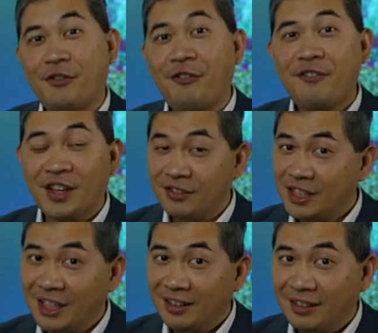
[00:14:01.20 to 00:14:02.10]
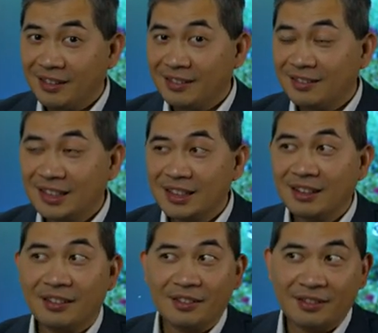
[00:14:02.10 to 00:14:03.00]
50.
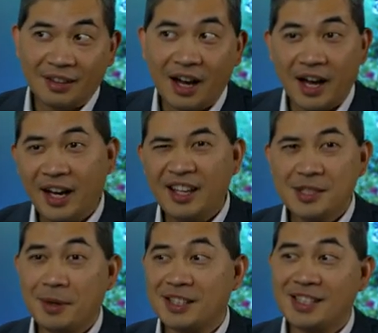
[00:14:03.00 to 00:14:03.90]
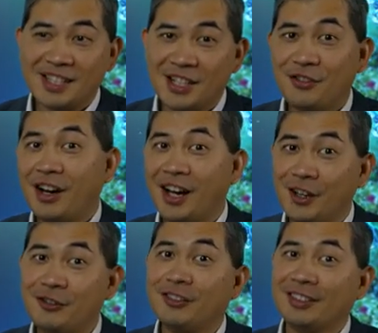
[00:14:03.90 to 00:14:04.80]
The high is about 65.